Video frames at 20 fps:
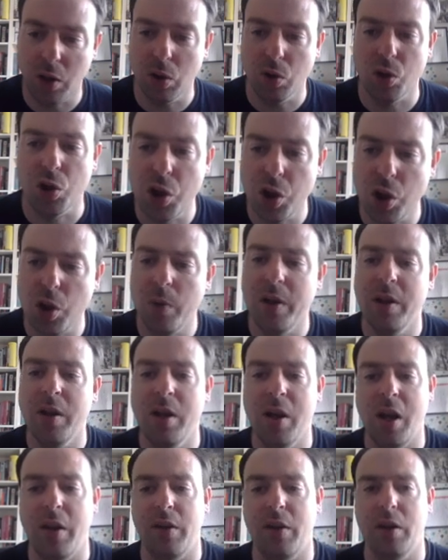Anjou in
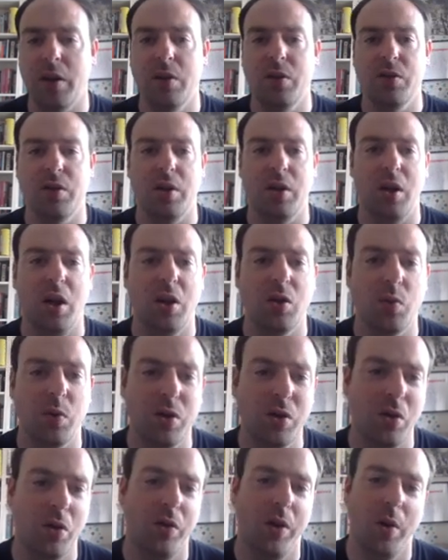the Netherlands. As we
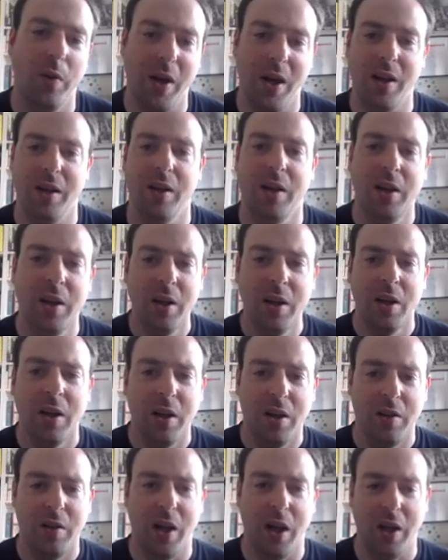saw, though, that
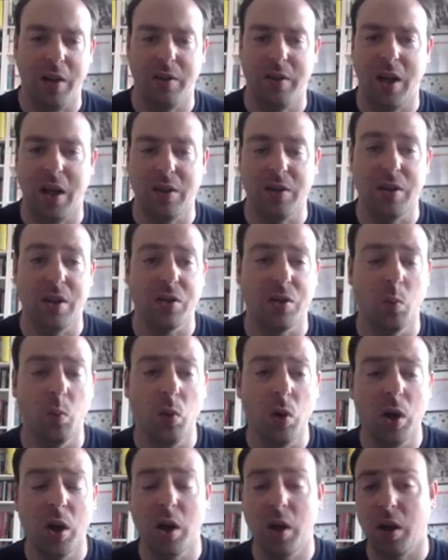that that doesn't
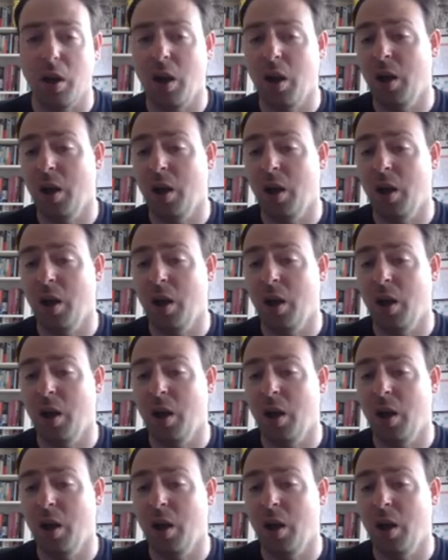work.